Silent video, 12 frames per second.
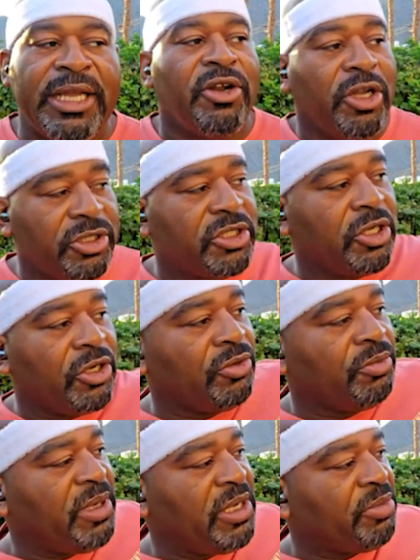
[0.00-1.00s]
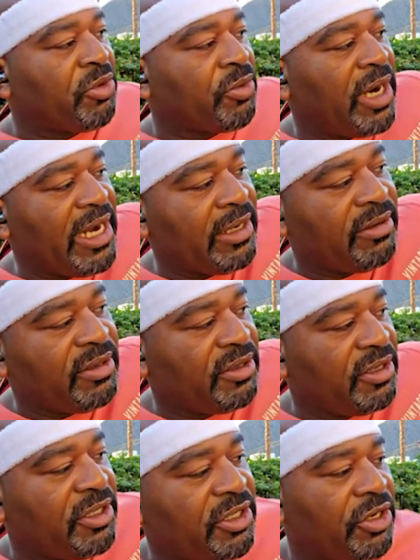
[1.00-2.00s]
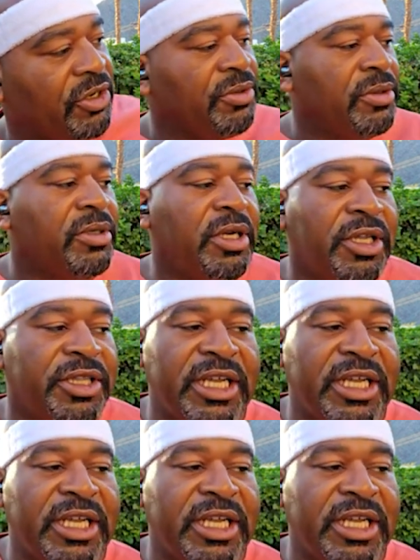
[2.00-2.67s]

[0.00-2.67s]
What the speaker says: also people on